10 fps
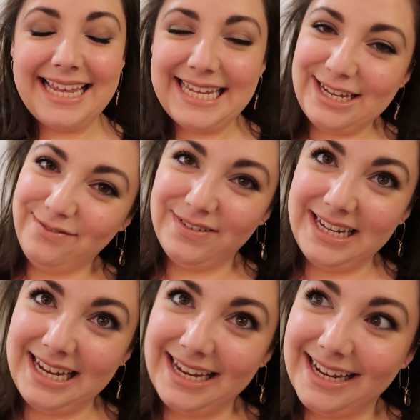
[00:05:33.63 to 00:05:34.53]

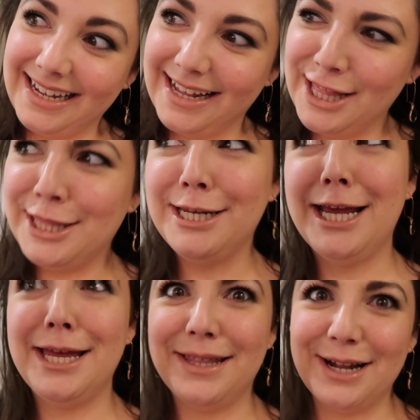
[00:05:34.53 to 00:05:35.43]
evening, the
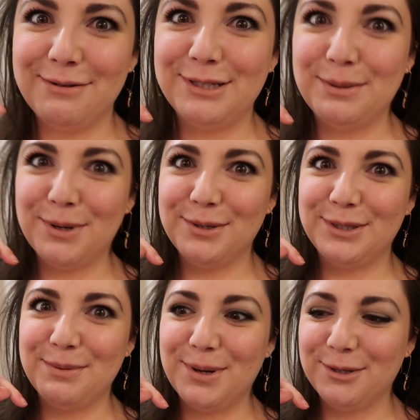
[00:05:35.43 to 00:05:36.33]
day that I was
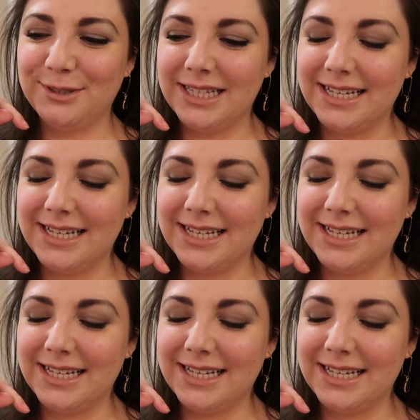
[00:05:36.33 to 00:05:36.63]
supposed to post